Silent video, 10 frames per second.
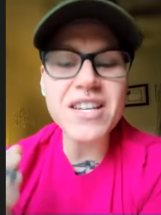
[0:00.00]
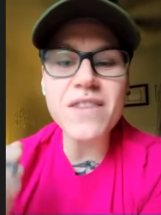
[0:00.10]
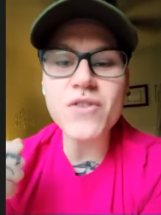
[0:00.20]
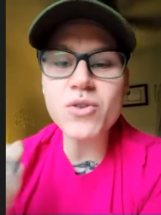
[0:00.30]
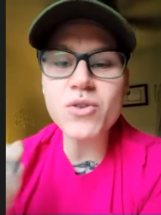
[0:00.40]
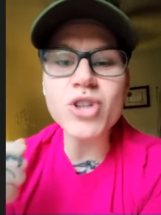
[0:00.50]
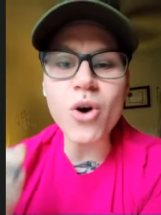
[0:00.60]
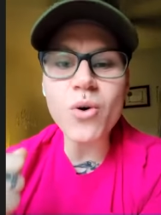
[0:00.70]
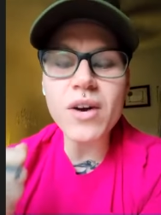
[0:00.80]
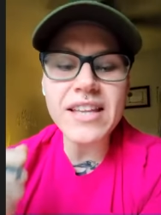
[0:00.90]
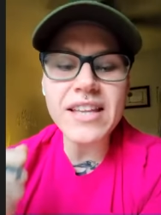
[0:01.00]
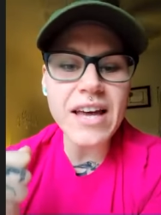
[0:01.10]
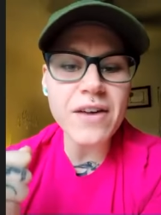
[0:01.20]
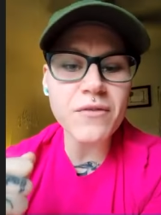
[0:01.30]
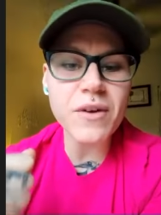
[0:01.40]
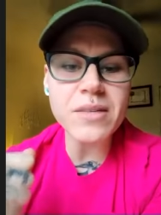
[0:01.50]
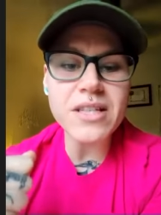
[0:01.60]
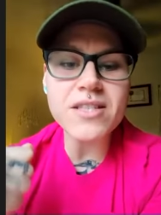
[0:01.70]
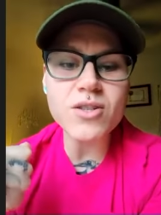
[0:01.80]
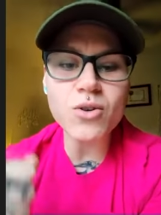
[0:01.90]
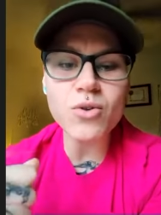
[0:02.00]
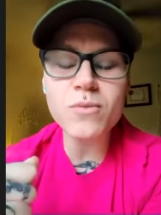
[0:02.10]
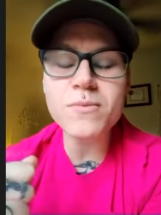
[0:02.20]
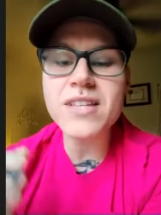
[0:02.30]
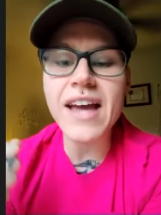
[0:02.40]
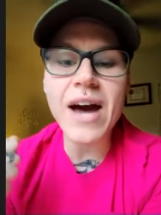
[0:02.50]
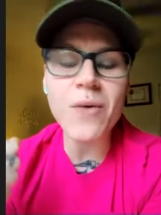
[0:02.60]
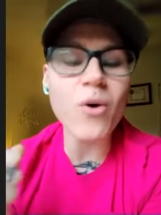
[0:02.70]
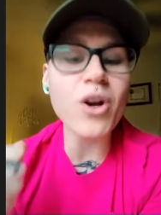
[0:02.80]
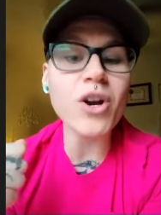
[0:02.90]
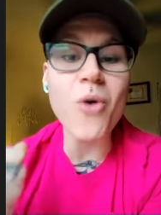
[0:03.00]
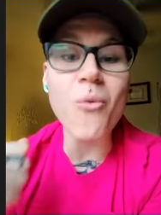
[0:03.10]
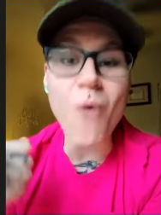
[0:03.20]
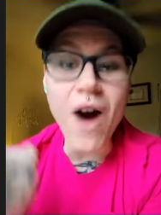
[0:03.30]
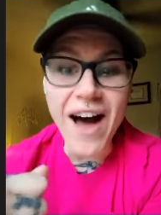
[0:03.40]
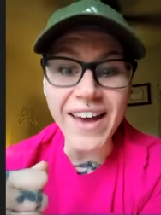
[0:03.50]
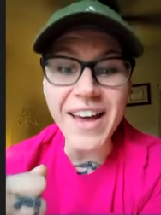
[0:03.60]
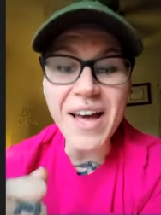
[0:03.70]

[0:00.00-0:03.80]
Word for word: And if you don't get that from these Zooms, like I want to know why.